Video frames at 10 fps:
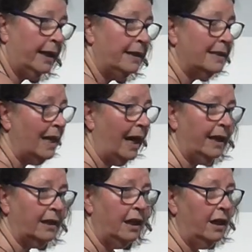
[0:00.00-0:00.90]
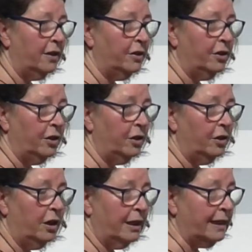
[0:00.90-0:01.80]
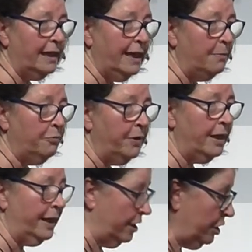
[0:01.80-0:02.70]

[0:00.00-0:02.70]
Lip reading: It's like the kidney breathing.